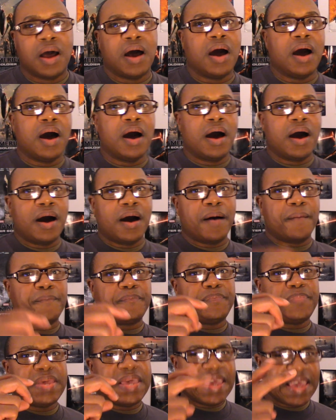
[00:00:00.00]
Uh,
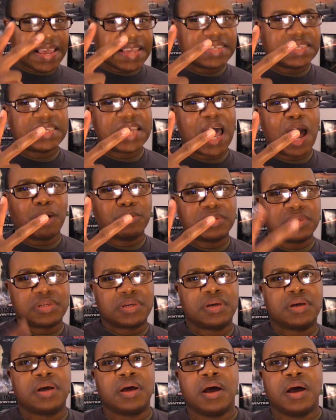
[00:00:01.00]
peace out